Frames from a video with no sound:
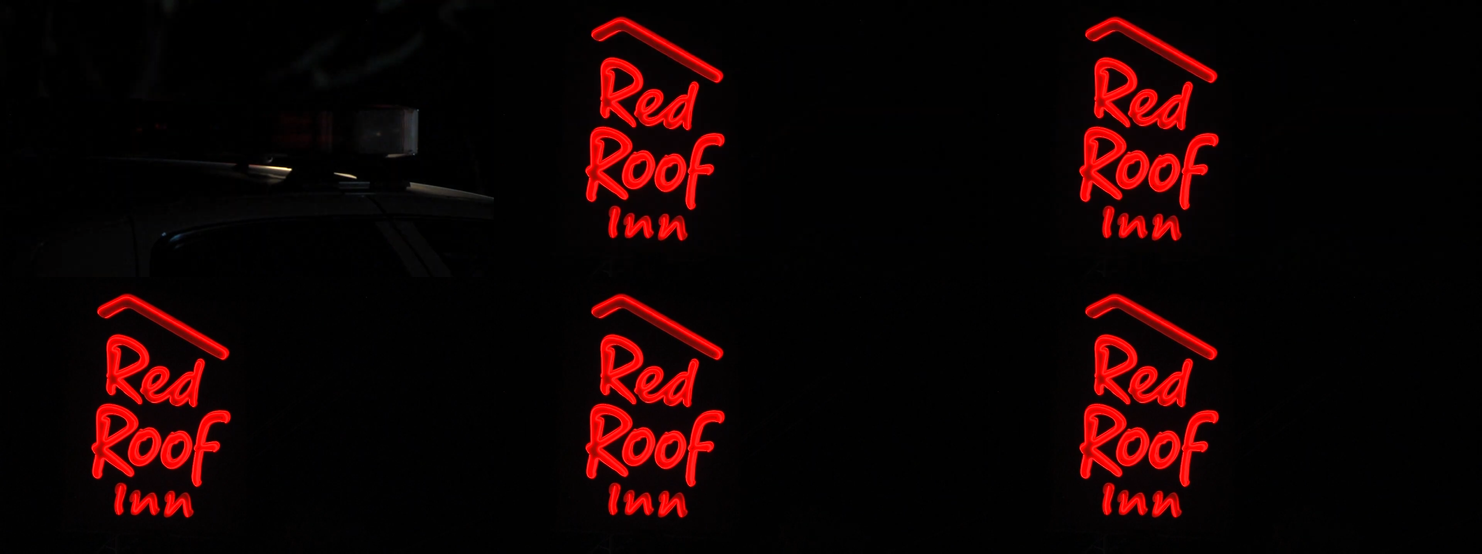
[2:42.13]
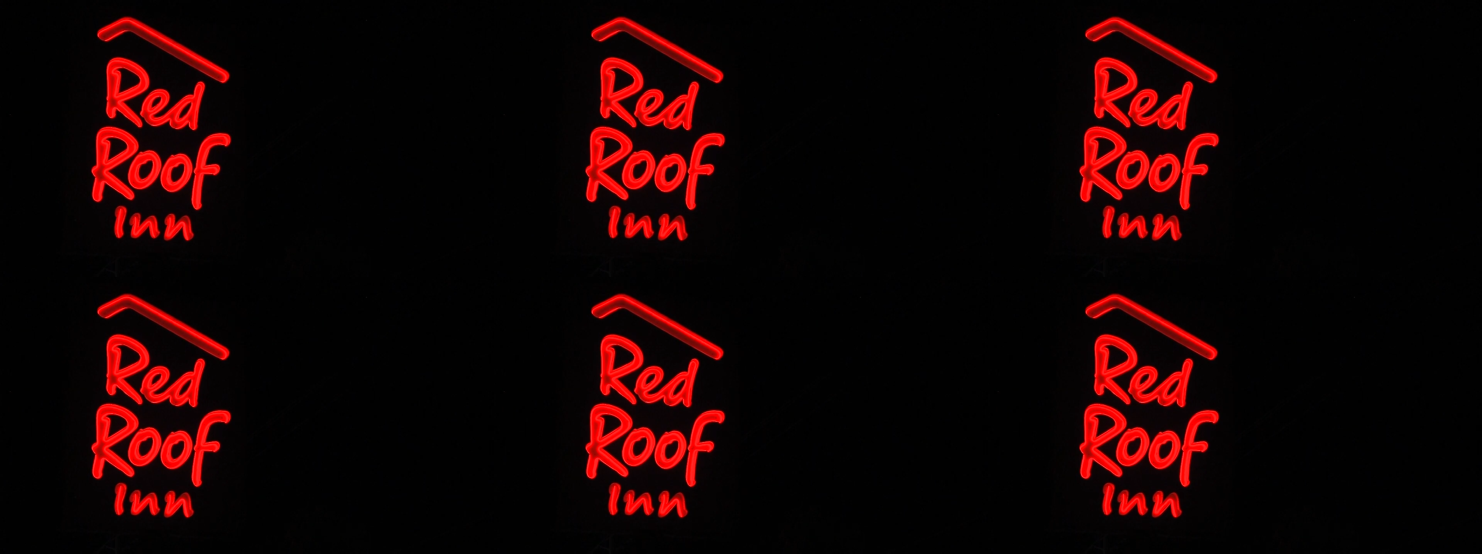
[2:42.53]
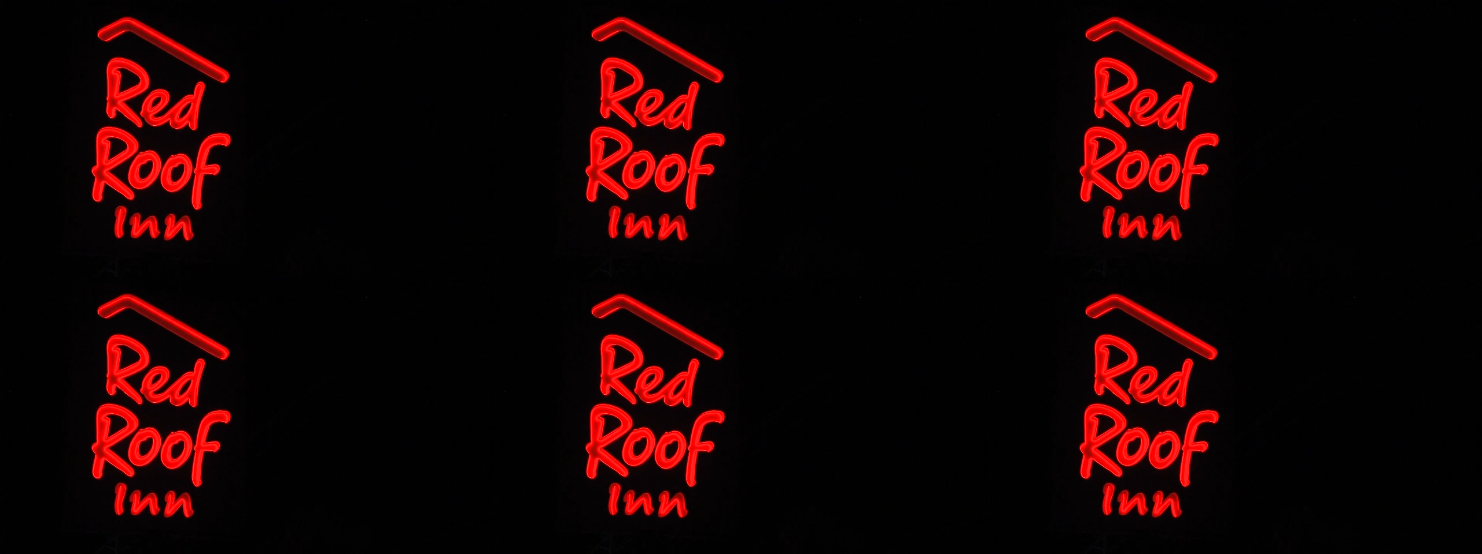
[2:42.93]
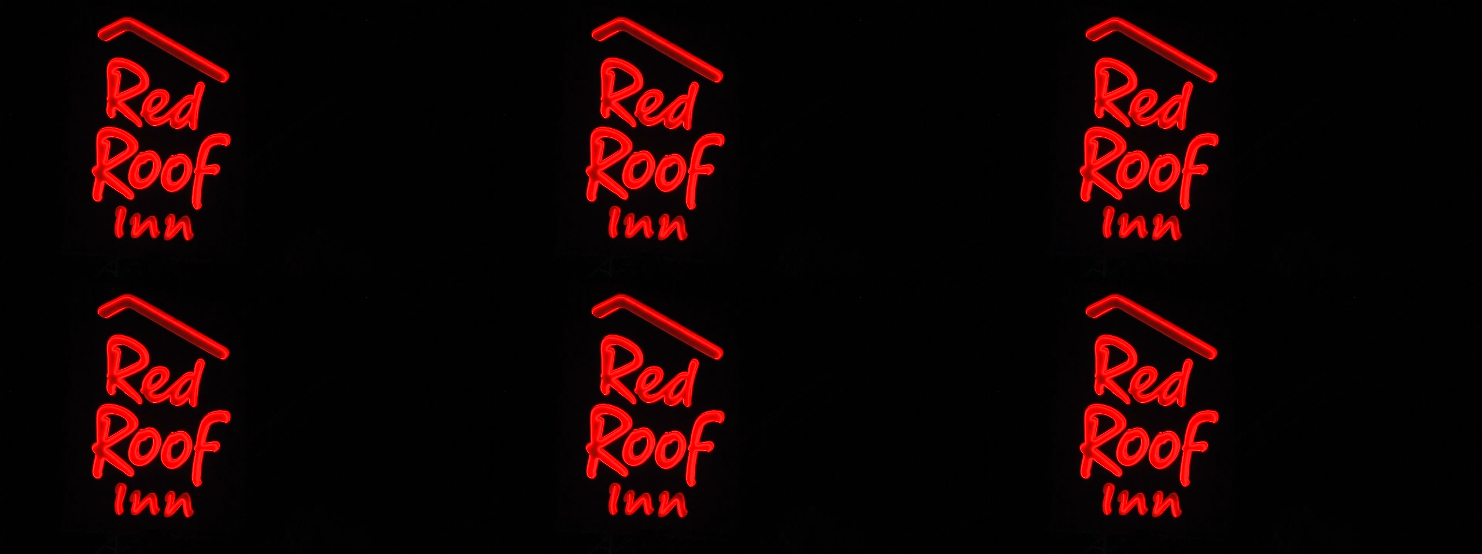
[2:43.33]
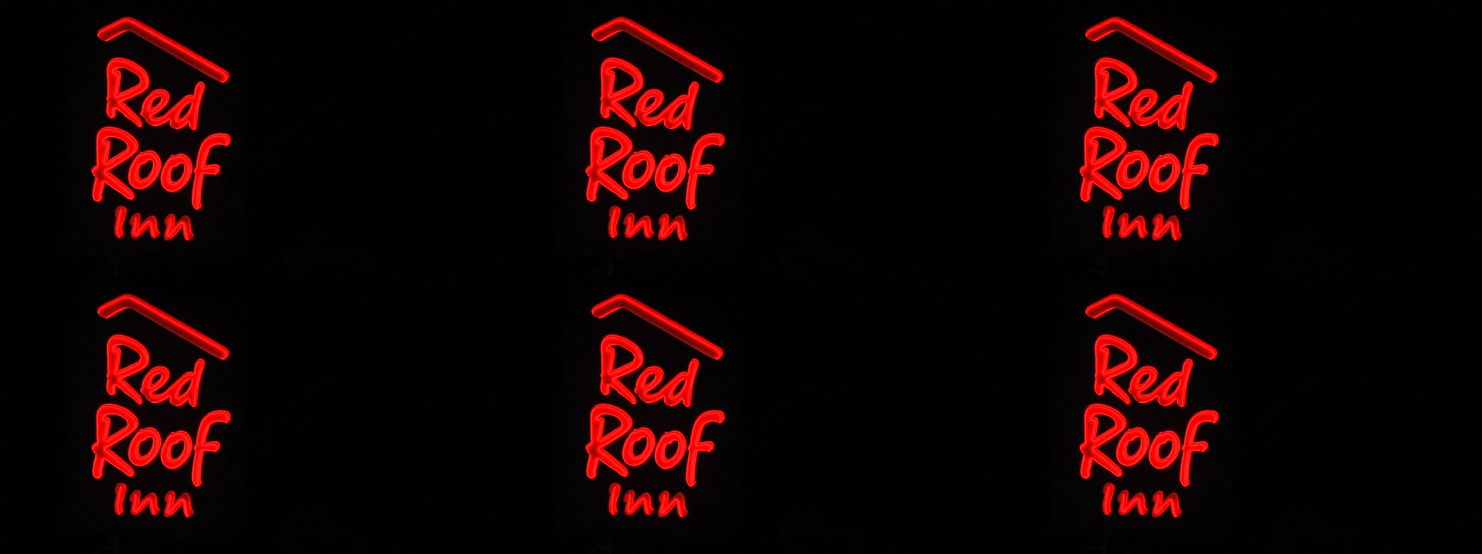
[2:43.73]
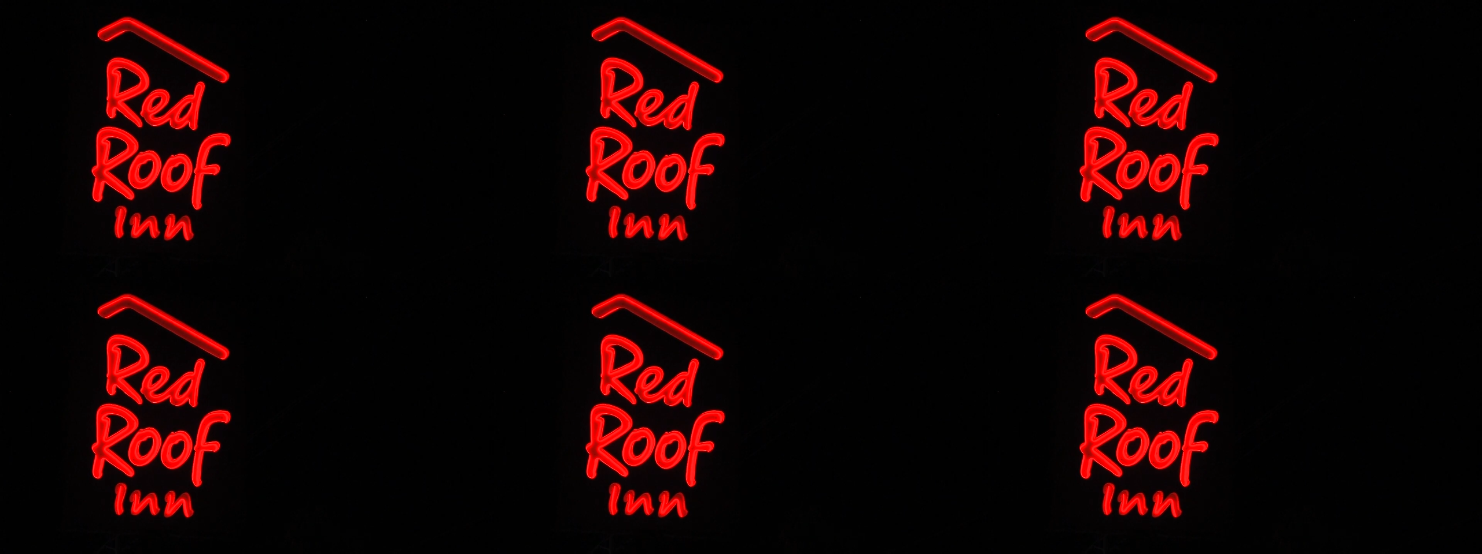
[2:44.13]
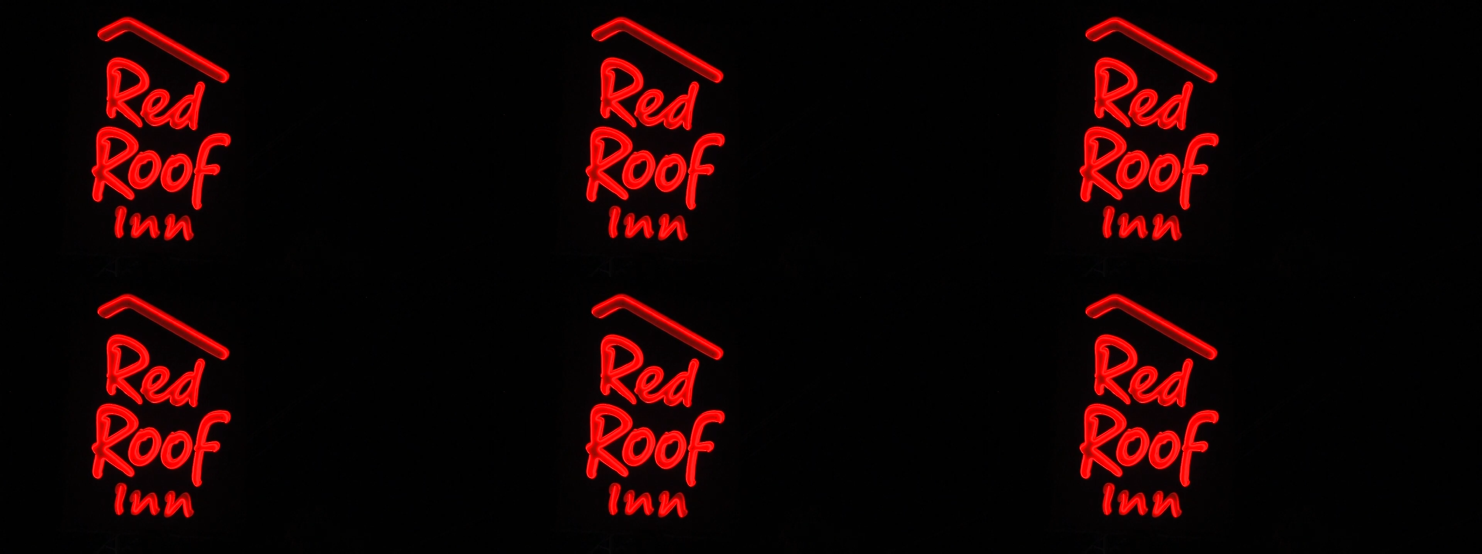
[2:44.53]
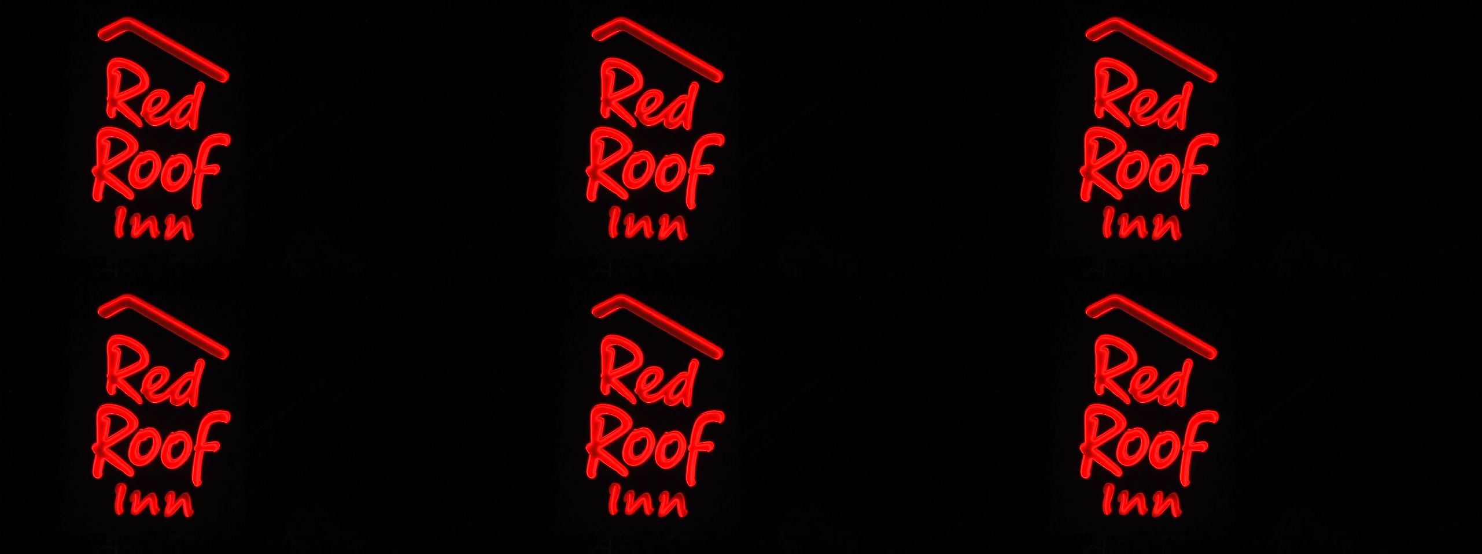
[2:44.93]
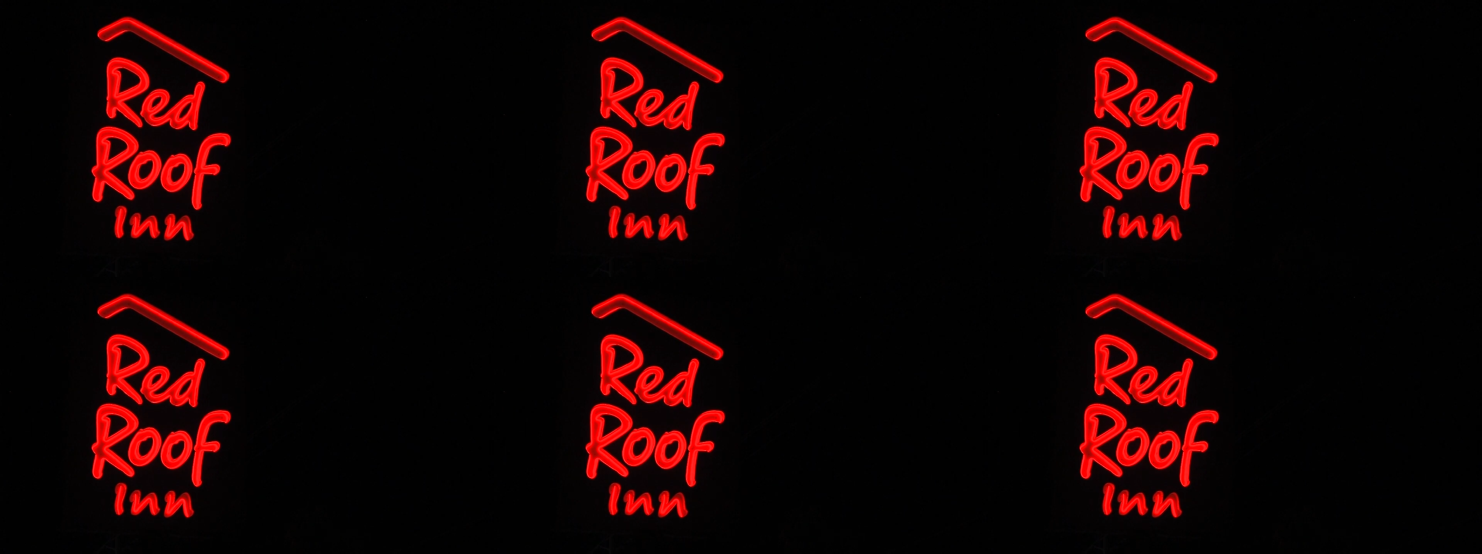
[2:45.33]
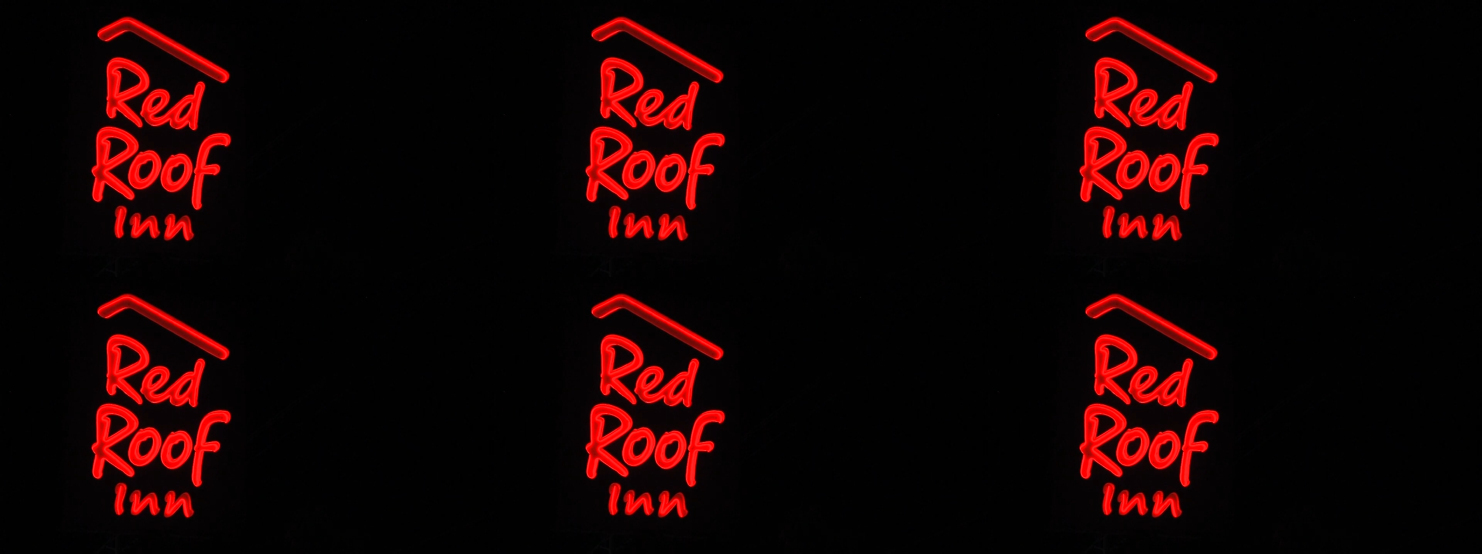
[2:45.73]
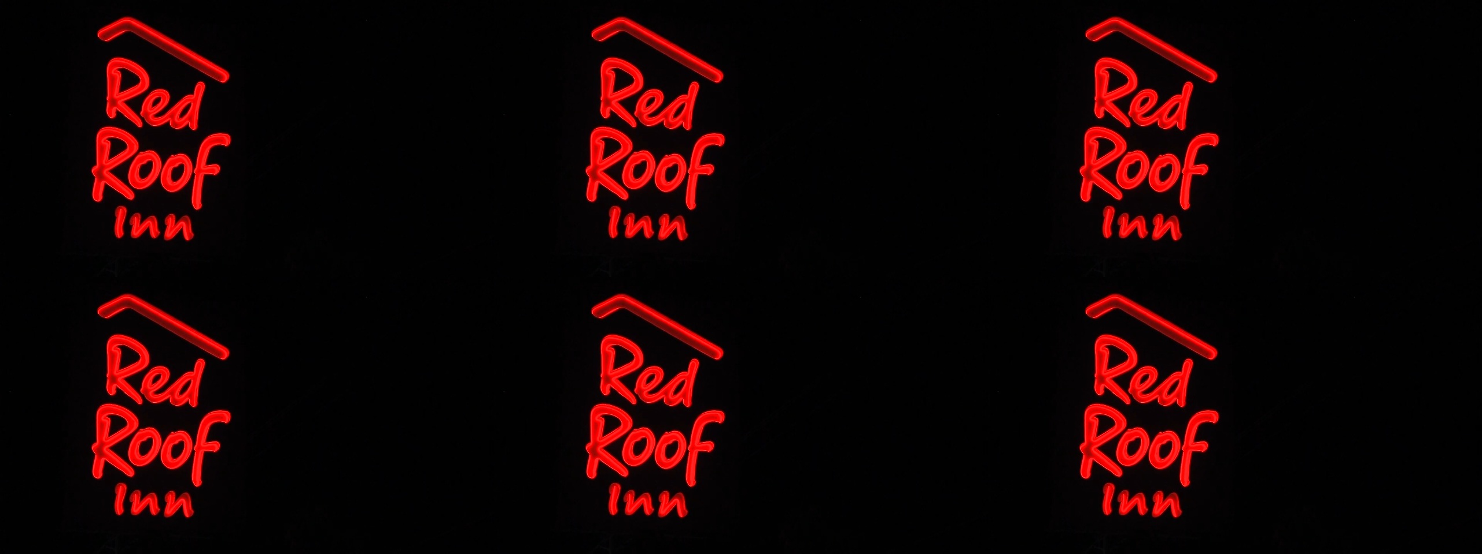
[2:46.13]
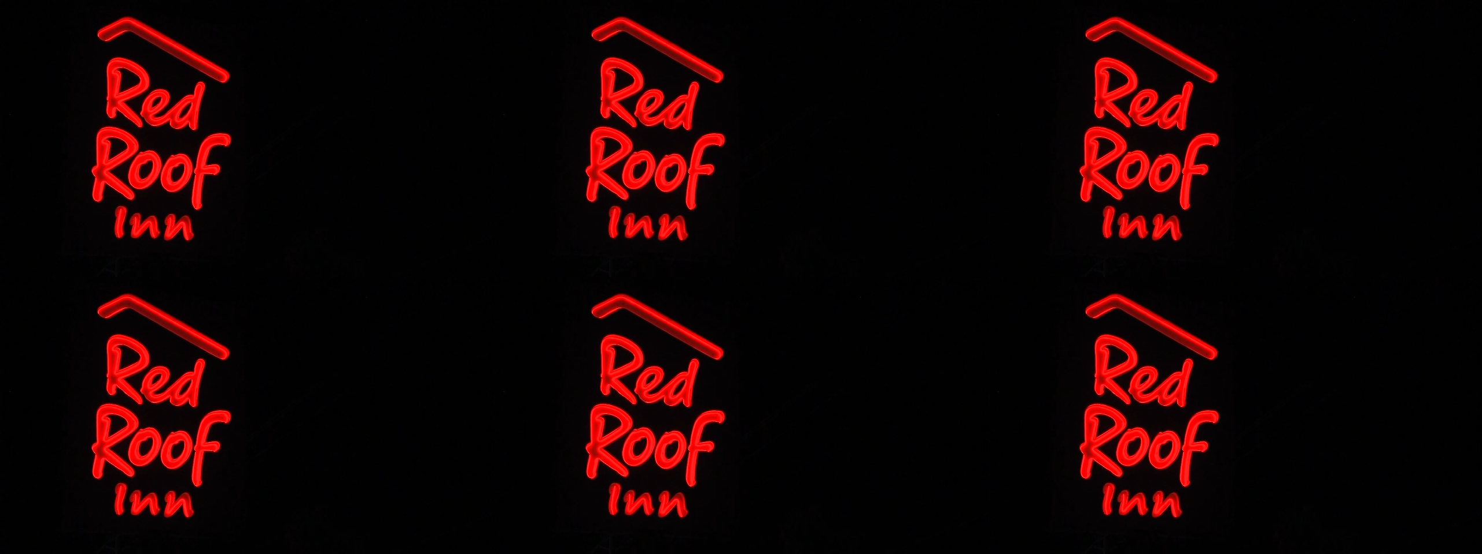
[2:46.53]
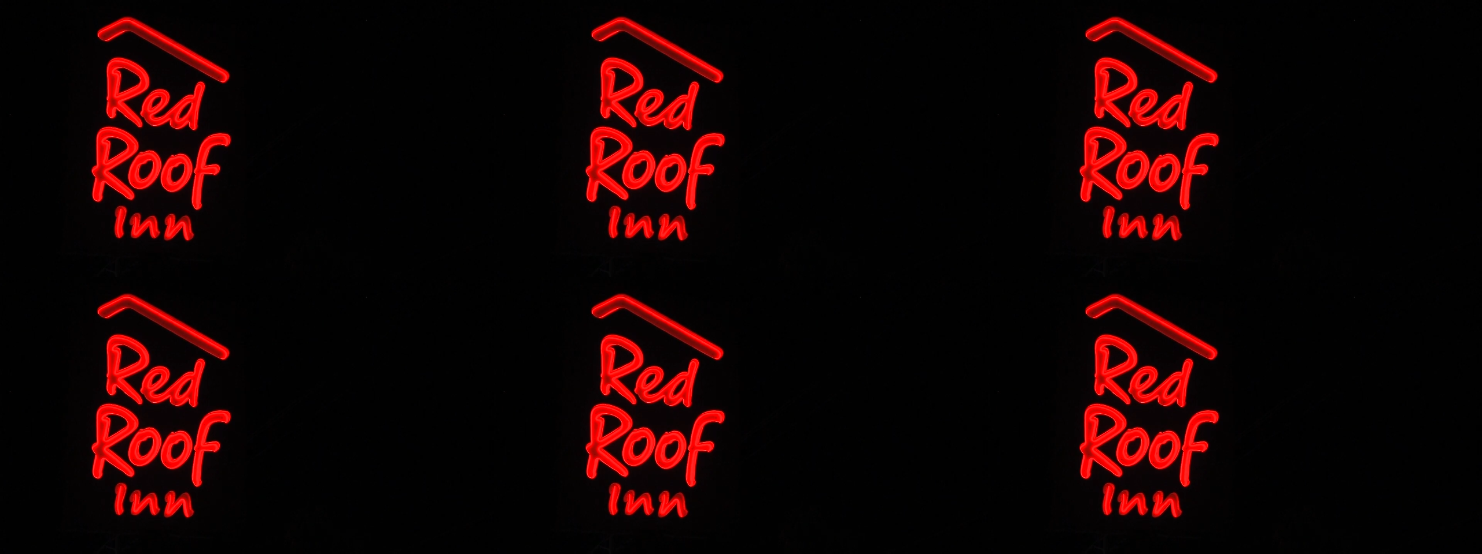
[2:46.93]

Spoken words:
(no speaker visible)